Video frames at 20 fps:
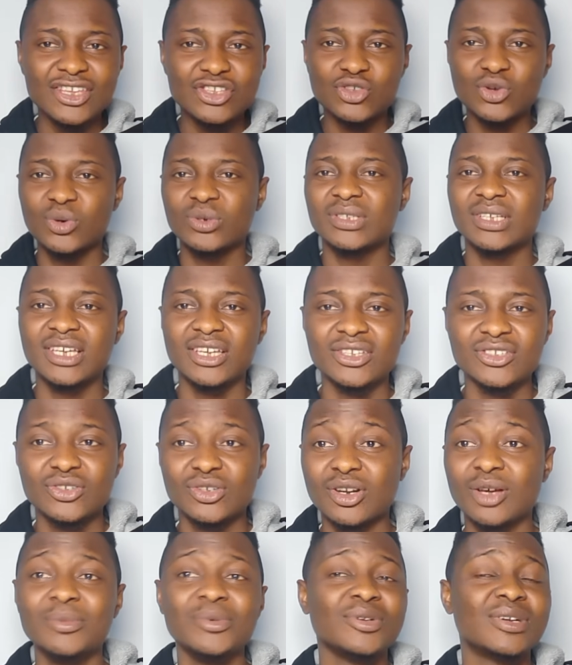scores against the
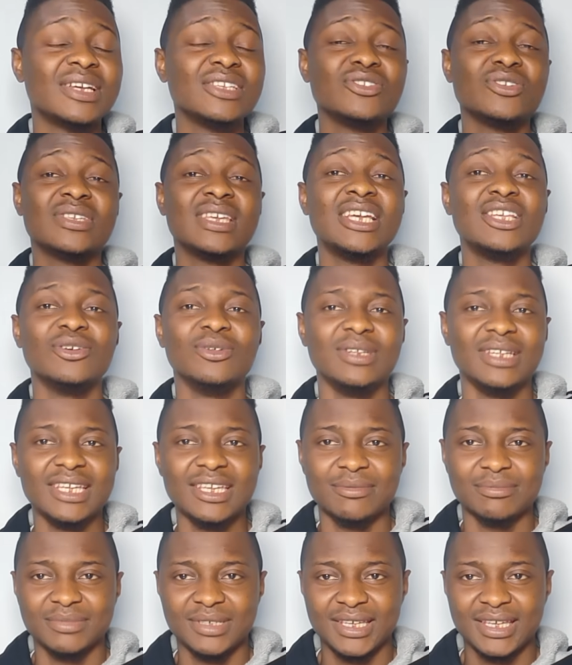club, you can't just hate on
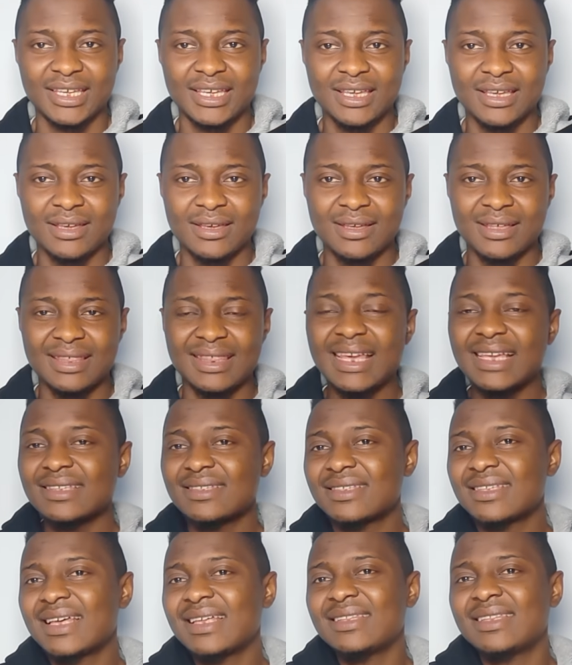him.
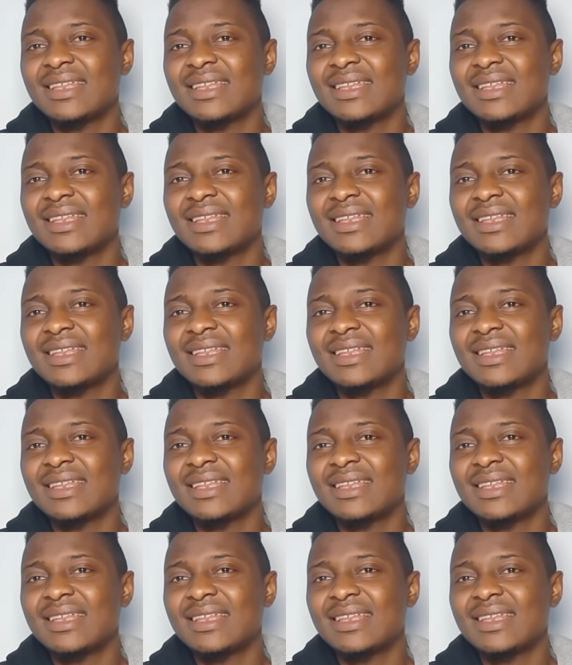That's